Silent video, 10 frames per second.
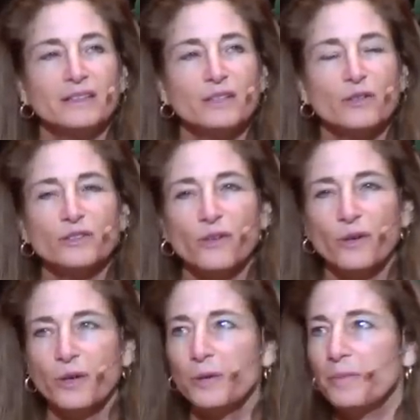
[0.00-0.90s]
So it's
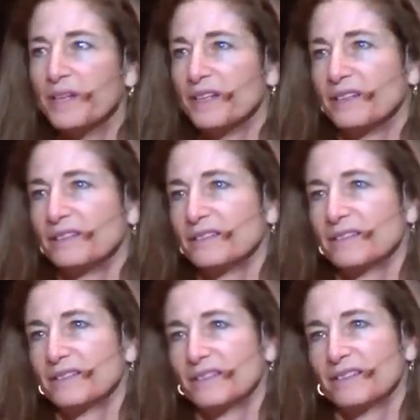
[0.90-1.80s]
all
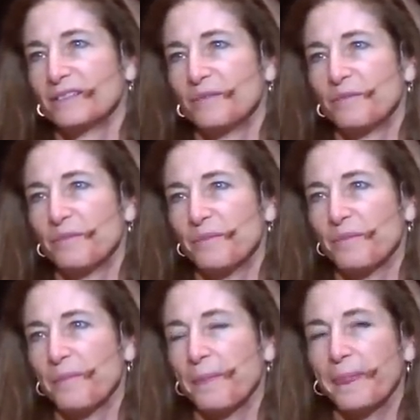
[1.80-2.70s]
based
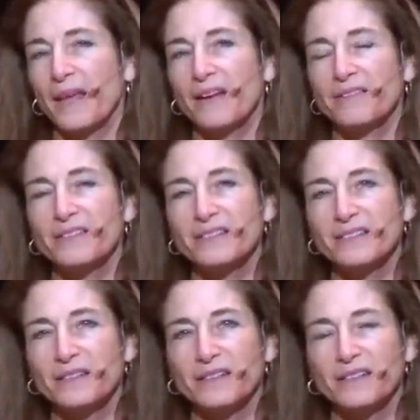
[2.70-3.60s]
on
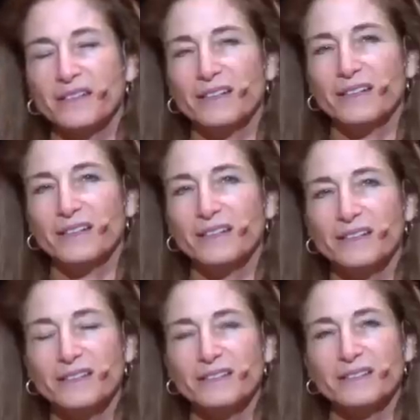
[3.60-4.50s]
this
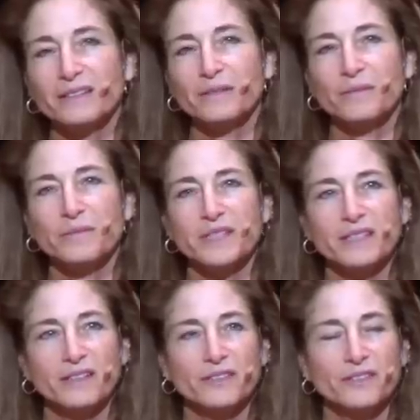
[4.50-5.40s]
innocent
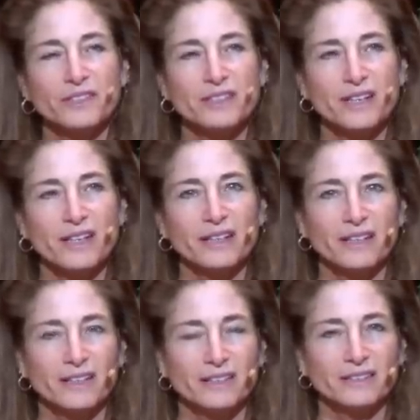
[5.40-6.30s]

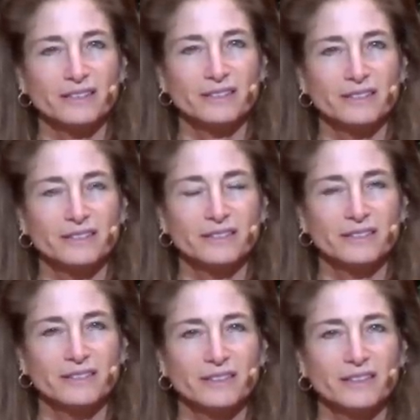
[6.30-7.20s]
misunderstanding
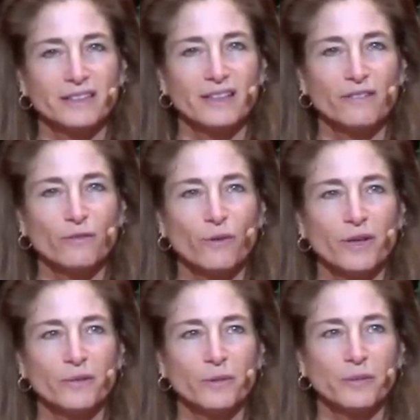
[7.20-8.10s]
of
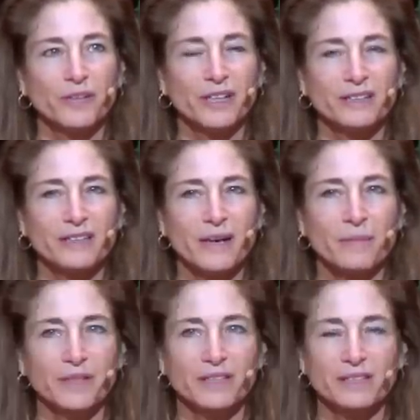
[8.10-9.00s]
what will bring us
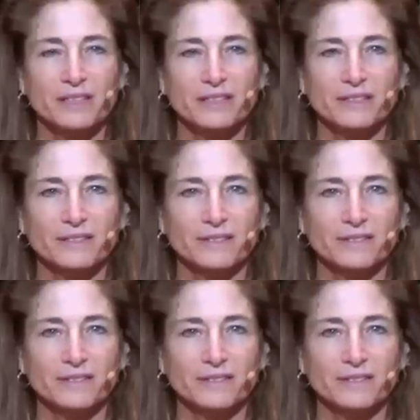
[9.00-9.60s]
happiness.